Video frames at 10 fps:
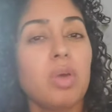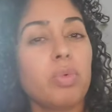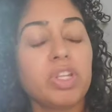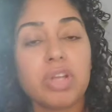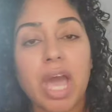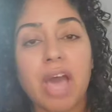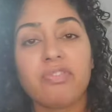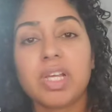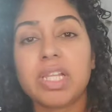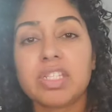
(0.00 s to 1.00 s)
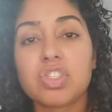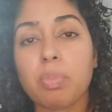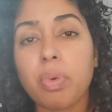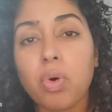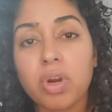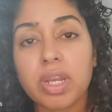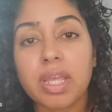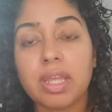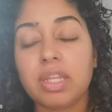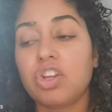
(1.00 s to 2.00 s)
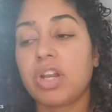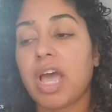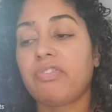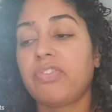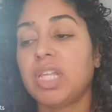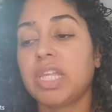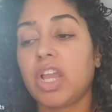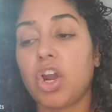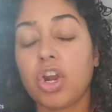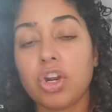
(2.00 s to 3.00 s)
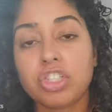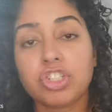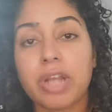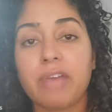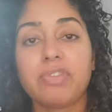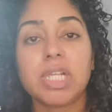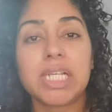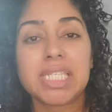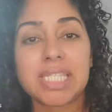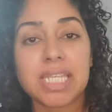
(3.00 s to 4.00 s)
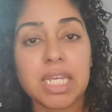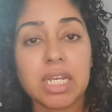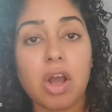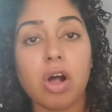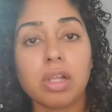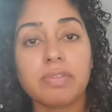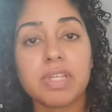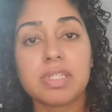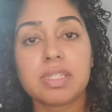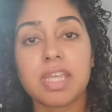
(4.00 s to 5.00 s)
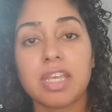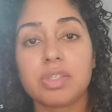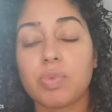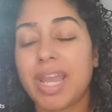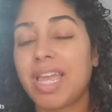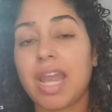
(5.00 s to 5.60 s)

When you're not feeling supported, you're not feeling heard, you're not feeling seen, all of these things, right?